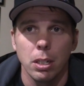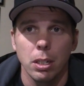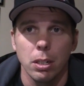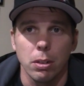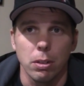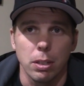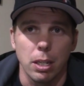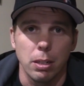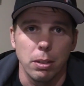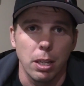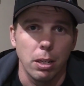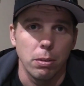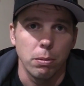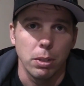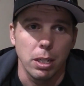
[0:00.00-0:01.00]
or they
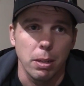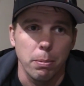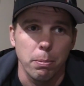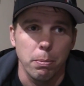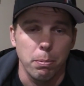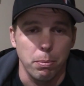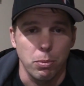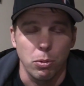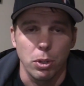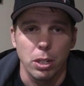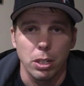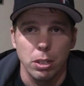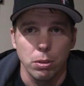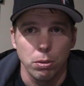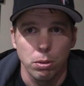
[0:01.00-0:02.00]
don't want to get
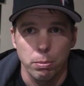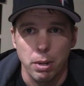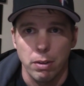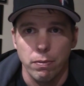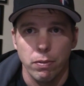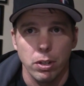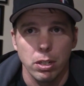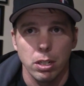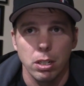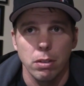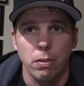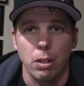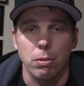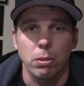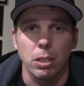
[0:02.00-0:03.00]
ridiculed or made fun
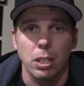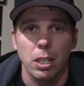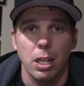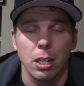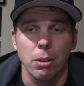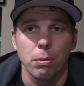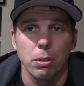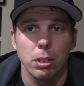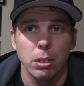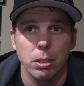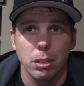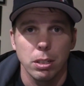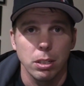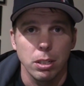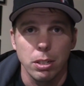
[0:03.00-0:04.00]
of. I don't really care what
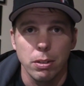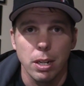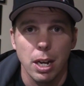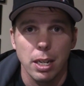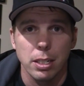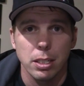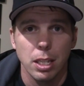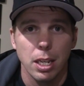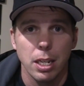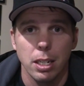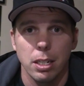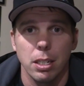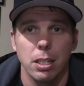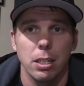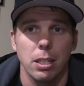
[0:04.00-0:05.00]
you guys
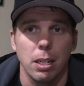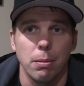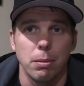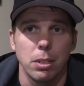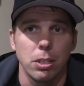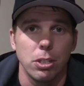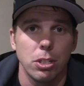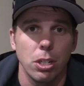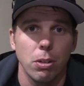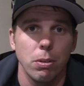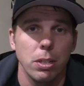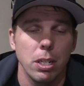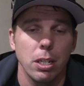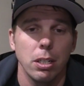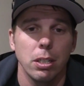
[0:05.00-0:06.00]
think. I'm just
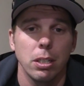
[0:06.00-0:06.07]
showing you.